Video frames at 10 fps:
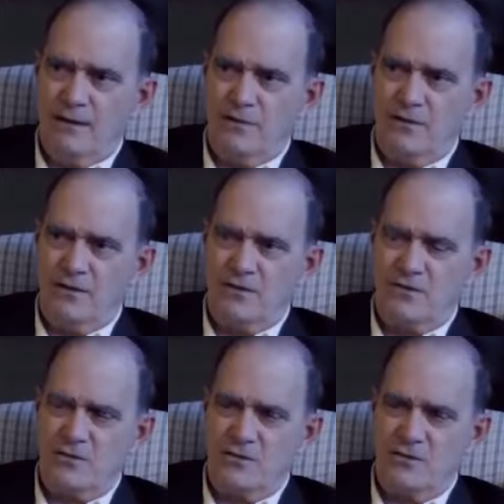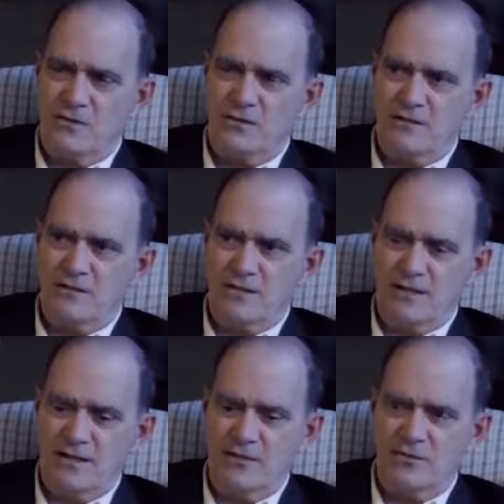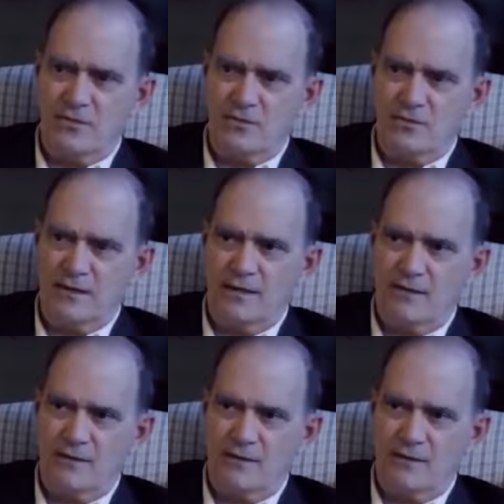within a certain distance the keystrokes you're making